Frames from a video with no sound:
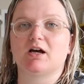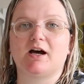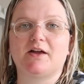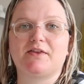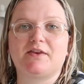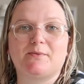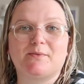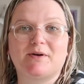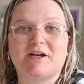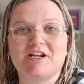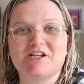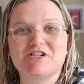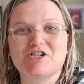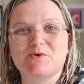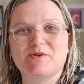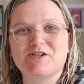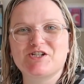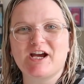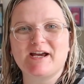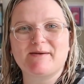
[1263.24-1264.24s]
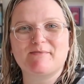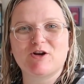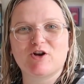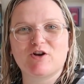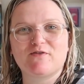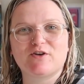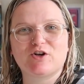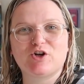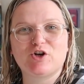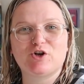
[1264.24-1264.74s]
I think we're going to do a Jamie
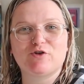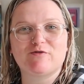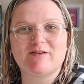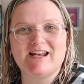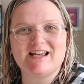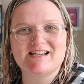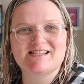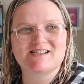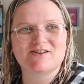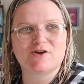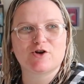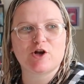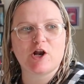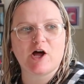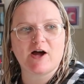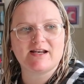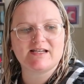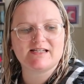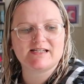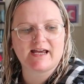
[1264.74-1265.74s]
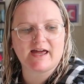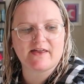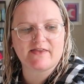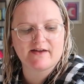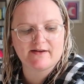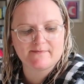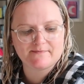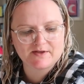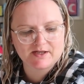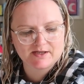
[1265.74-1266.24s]
Oliver cookery lesson online
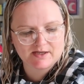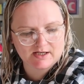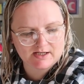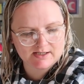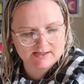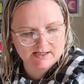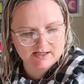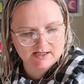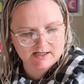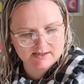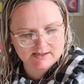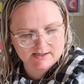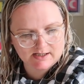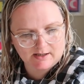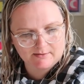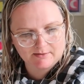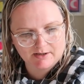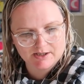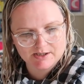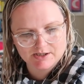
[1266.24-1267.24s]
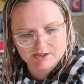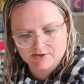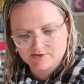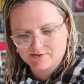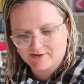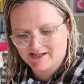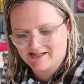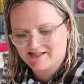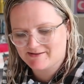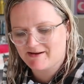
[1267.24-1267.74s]
together. I think it's the last thing I'm going to do,
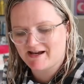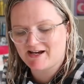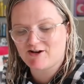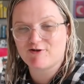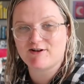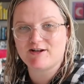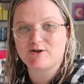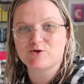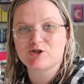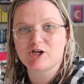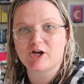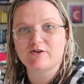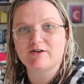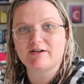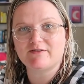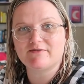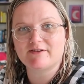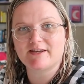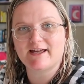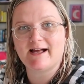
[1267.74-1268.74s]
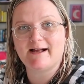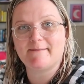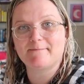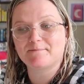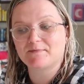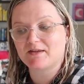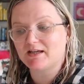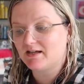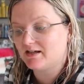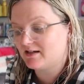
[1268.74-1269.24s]
so I need to make her a little token for that.
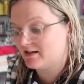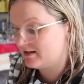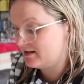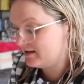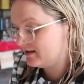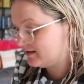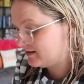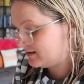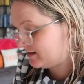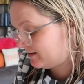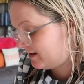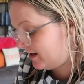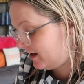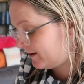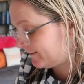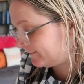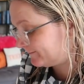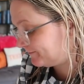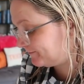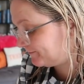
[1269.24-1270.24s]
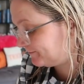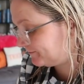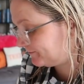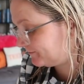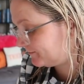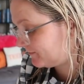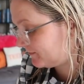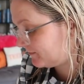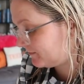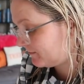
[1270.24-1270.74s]
So yeah,
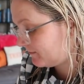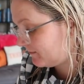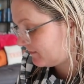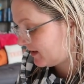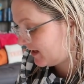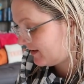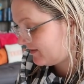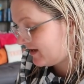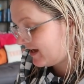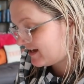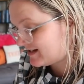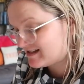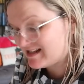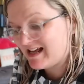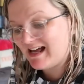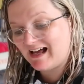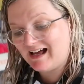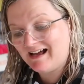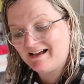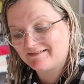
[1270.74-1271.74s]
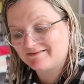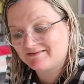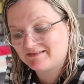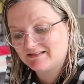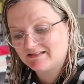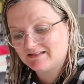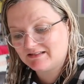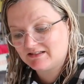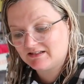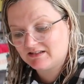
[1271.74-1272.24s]
that's that.
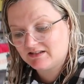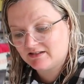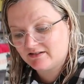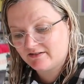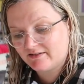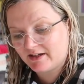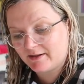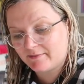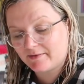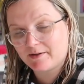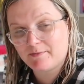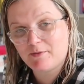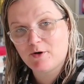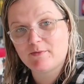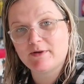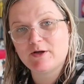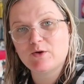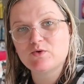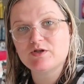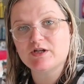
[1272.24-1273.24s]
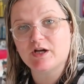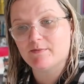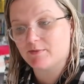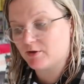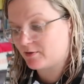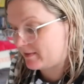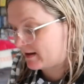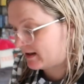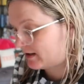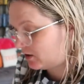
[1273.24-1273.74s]
I think I'm gonna pop my
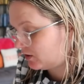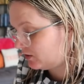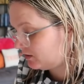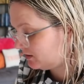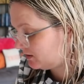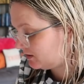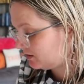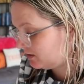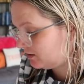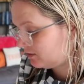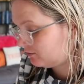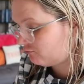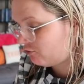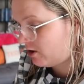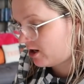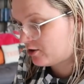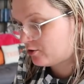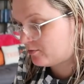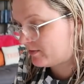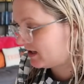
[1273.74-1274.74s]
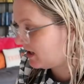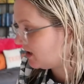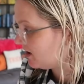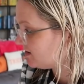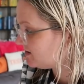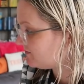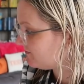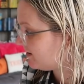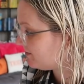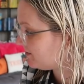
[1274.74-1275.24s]
audiobook back on, in all my
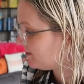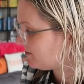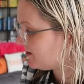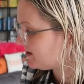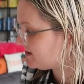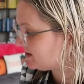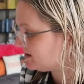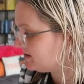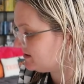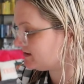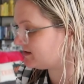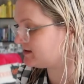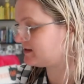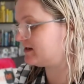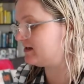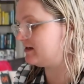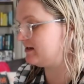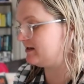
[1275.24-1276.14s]
cards and wrap my presents.